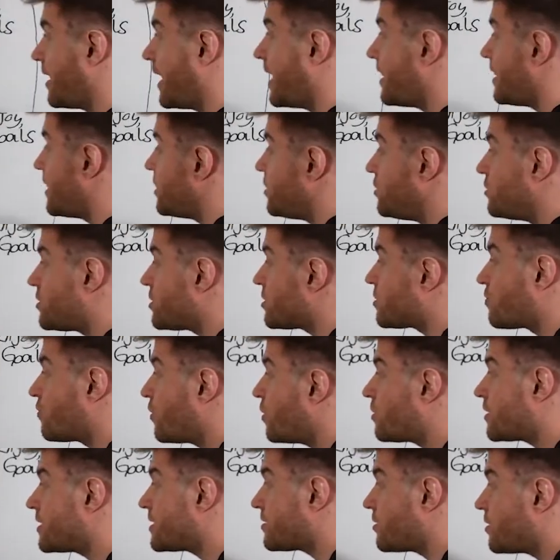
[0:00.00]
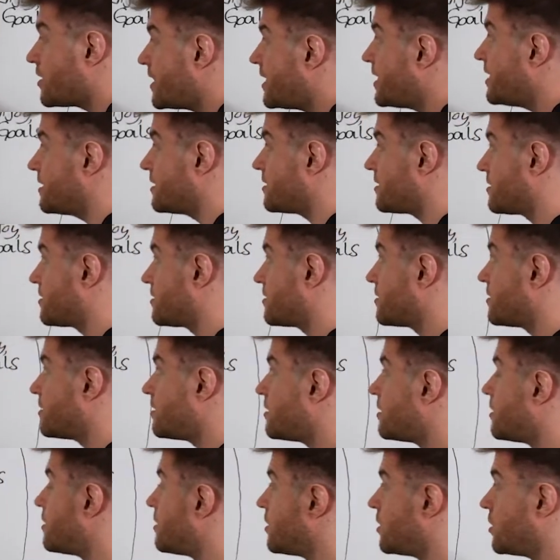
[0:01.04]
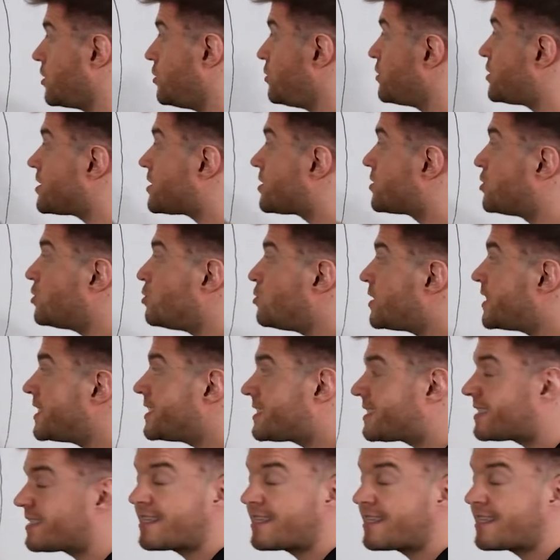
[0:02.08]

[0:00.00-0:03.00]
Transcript: And then you just focus on this. You just do this